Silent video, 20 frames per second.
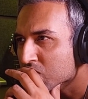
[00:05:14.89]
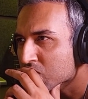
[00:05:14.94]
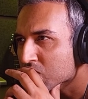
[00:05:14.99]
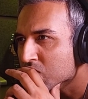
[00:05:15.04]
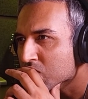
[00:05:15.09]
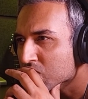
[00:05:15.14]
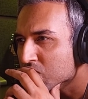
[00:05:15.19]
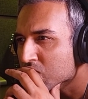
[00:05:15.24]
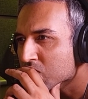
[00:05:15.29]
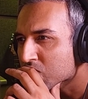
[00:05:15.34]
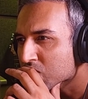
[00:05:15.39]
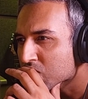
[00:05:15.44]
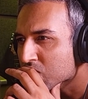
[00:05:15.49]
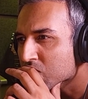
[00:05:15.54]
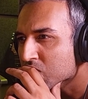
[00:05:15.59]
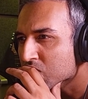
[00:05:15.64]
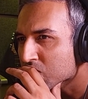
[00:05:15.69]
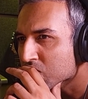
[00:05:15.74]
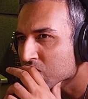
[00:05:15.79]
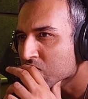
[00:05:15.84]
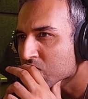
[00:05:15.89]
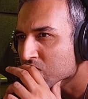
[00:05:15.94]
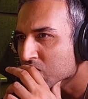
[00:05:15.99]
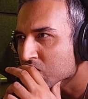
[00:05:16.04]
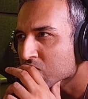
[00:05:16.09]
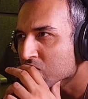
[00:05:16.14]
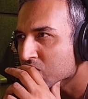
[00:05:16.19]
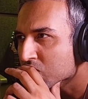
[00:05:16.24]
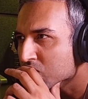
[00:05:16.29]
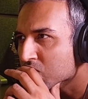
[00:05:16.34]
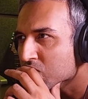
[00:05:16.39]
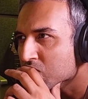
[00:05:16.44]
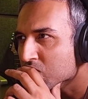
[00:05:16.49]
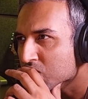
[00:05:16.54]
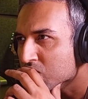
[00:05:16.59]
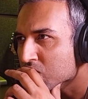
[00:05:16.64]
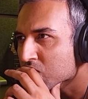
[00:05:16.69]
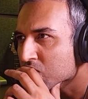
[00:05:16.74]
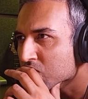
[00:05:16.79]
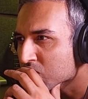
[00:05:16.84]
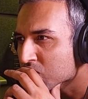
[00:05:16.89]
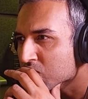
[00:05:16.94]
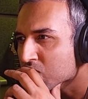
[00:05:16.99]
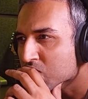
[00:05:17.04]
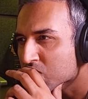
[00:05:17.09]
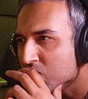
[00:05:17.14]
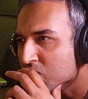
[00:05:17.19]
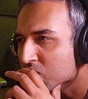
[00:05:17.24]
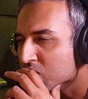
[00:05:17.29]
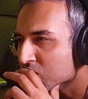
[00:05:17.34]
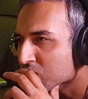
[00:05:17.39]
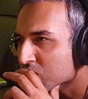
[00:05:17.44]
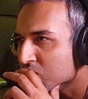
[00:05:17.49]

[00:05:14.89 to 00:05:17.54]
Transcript: A vintage classic, bounce like elastic,